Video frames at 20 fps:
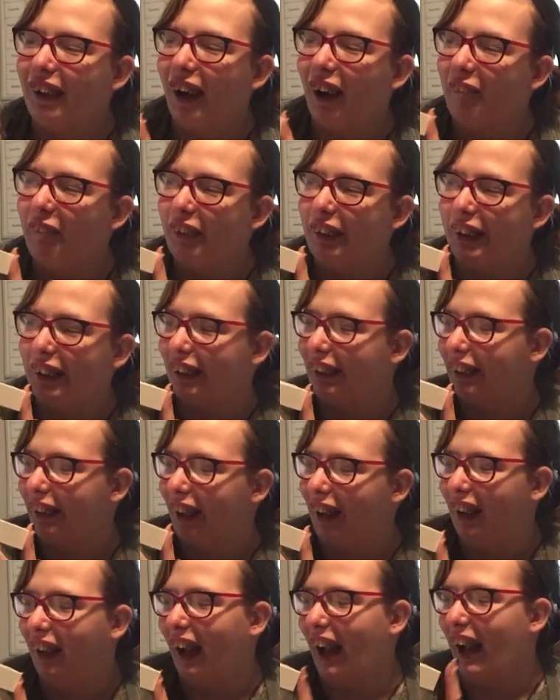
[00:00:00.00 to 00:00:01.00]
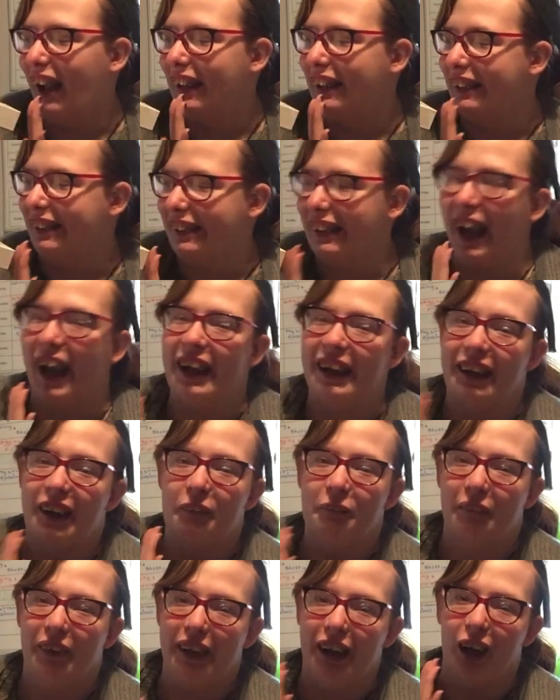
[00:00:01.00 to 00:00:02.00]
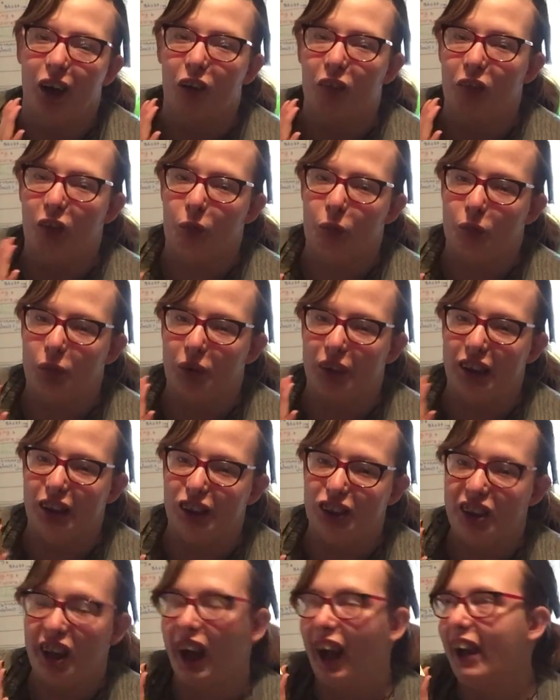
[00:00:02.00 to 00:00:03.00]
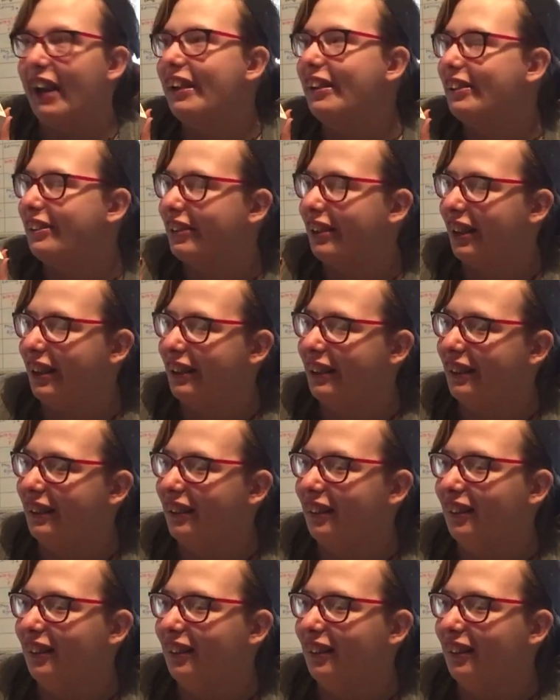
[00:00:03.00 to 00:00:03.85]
Can we just take a minute of appreciation?